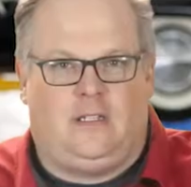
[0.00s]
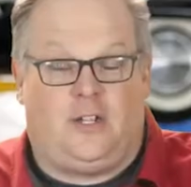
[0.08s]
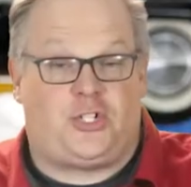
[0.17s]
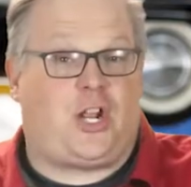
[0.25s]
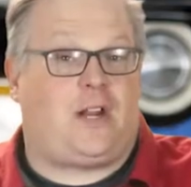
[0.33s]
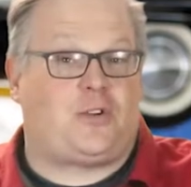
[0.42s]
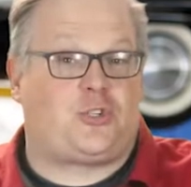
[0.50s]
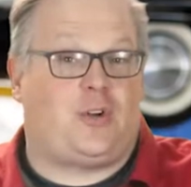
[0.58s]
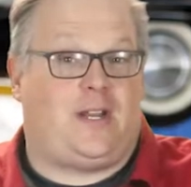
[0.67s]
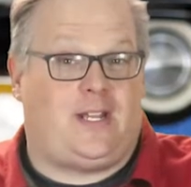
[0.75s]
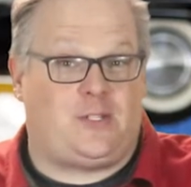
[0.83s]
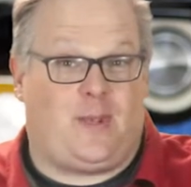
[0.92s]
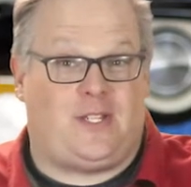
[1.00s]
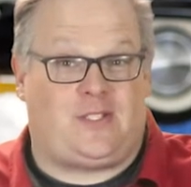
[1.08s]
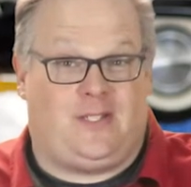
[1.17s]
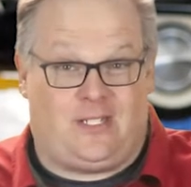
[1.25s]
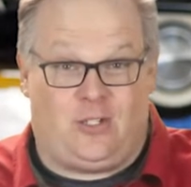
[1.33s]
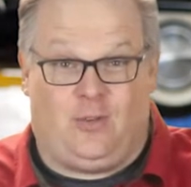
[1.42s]
A shocker strut has
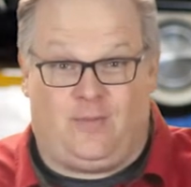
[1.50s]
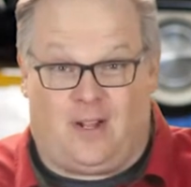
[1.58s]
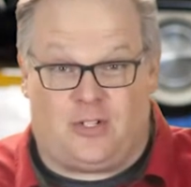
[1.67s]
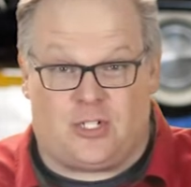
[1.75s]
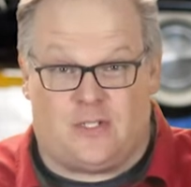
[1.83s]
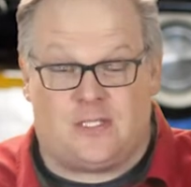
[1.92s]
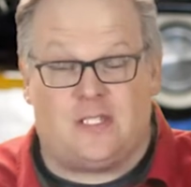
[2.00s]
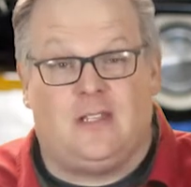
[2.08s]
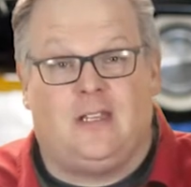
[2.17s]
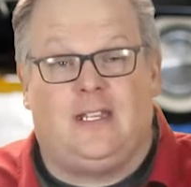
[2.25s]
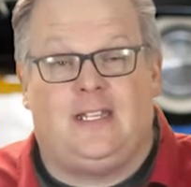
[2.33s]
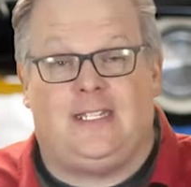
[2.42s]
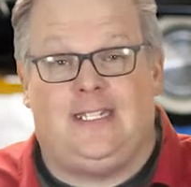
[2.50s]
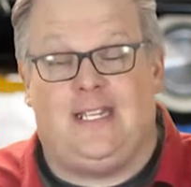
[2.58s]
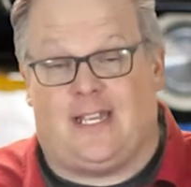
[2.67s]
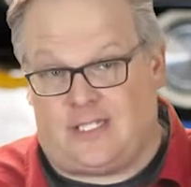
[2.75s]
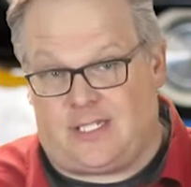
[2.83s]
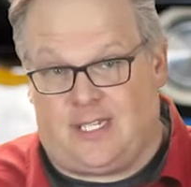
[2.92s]
basically two functions.
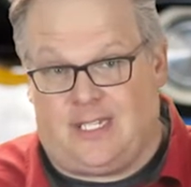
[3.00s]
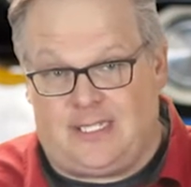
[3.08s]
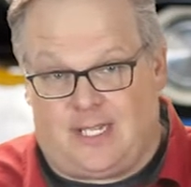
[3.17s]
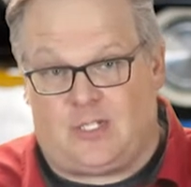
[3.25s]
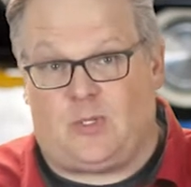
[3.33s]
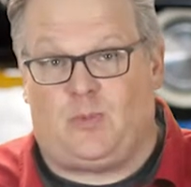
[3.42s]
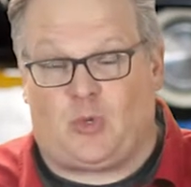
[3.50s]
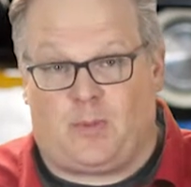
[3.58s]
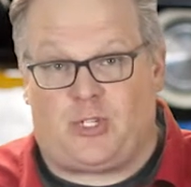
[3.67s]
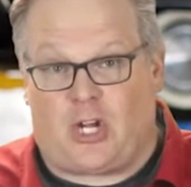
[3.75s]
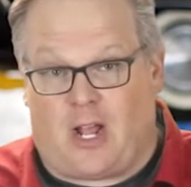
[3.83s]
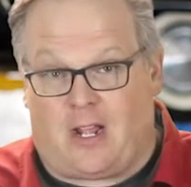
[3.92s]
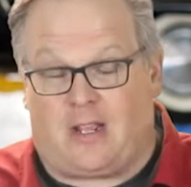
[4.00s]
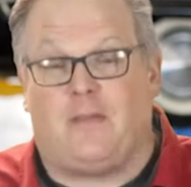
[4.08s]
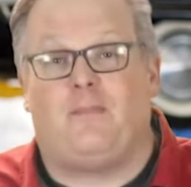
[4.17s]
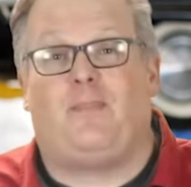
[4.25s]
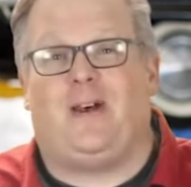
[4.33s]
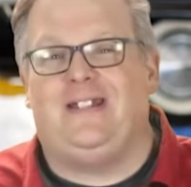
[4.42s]
Yes, it does absorb shock,
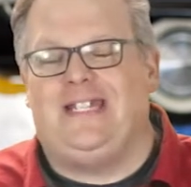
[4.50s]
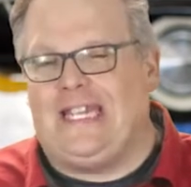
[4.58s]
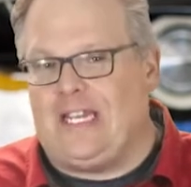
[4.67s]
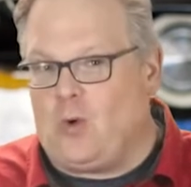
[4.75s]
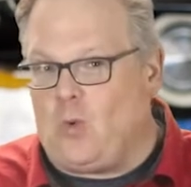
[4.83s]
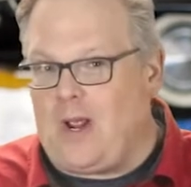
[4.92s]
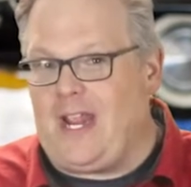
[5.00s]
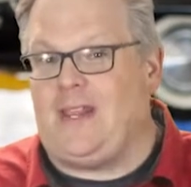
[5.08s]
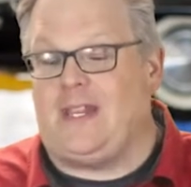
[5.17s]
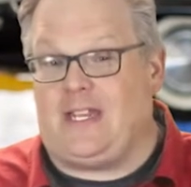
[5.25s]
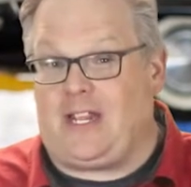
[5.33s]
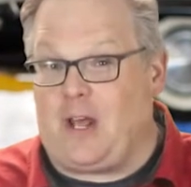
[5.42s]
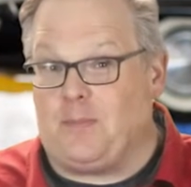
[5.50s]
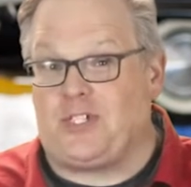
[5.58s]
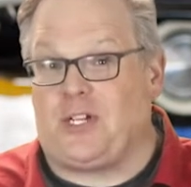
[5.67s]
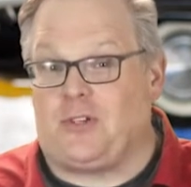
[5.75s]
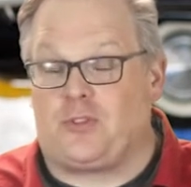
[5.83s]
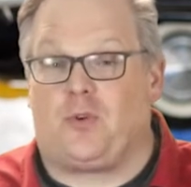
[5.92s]
but in a way that it helps
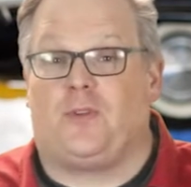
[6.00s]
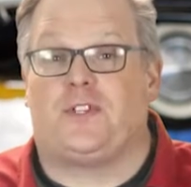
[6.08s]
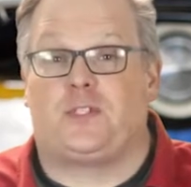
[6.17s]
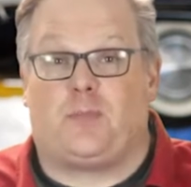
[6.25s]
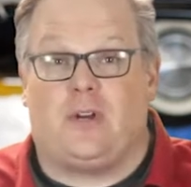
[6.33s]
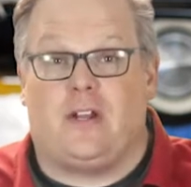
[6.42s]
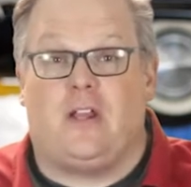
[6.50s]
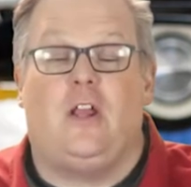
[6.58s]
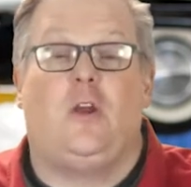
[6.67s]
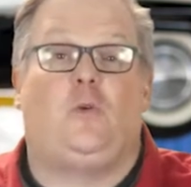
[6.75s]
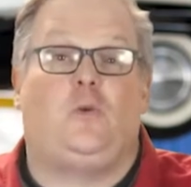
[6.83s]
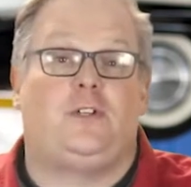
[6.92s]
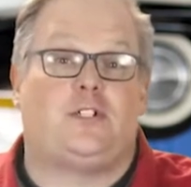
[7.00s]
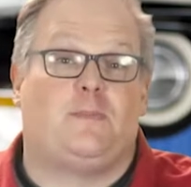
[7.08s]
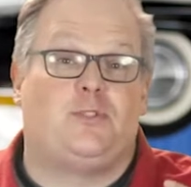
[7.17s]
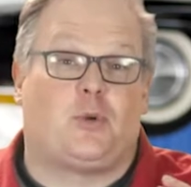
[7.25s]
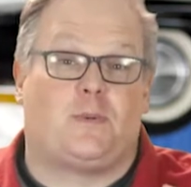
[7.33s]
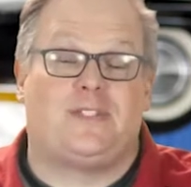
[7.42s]
to control the spring, which
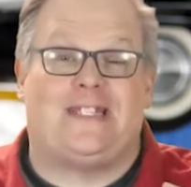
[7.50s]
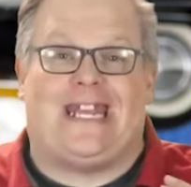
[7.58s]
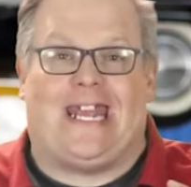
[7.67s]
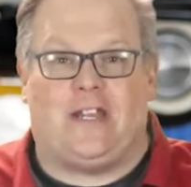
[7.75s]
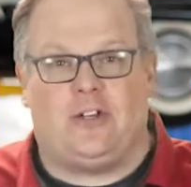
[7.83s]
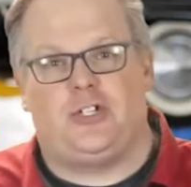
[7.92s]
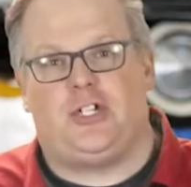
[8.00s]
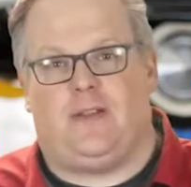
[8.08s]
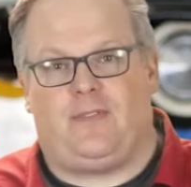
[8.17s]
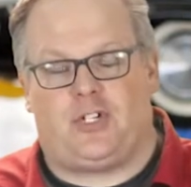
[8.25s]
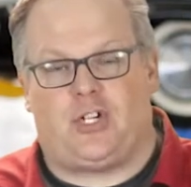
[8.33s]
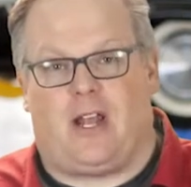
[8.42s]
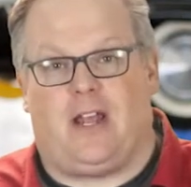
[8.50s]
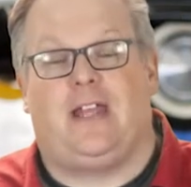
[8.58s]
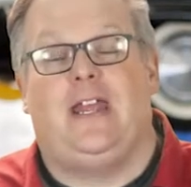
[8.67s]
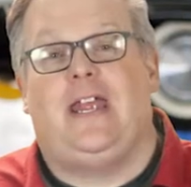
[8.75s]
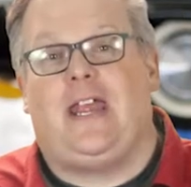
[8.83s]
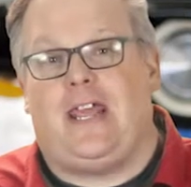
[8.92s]
absorbs the energy of the
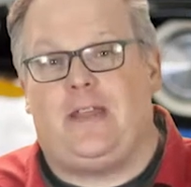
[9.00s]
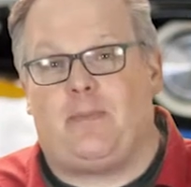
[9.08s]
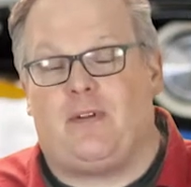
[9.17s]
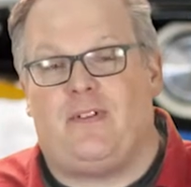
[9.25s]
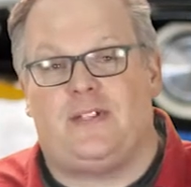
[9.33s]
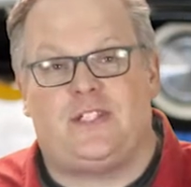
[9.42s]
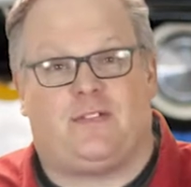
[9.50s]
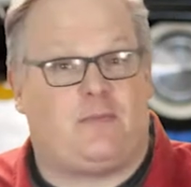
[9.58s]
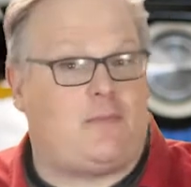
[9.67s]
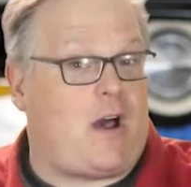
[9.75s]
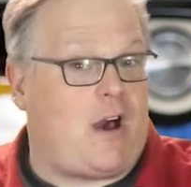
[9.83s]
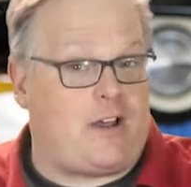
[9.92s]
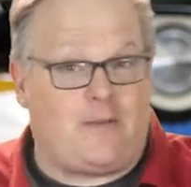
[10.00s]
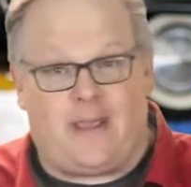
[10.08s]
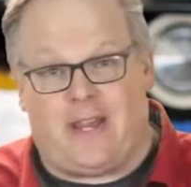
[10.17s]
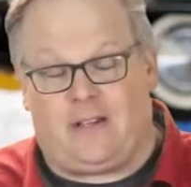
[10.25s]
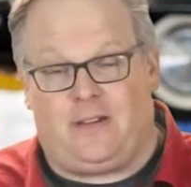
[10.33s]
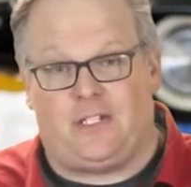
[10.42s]
shock, and it prevents it from
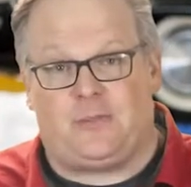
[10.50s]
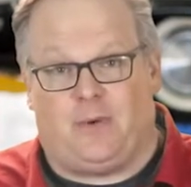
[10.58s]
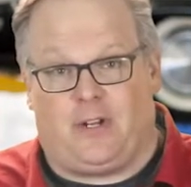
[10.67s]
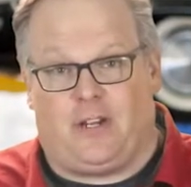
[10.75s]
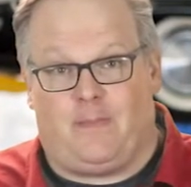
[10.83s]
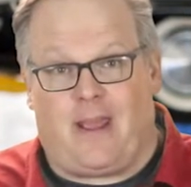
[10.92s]
automatically springing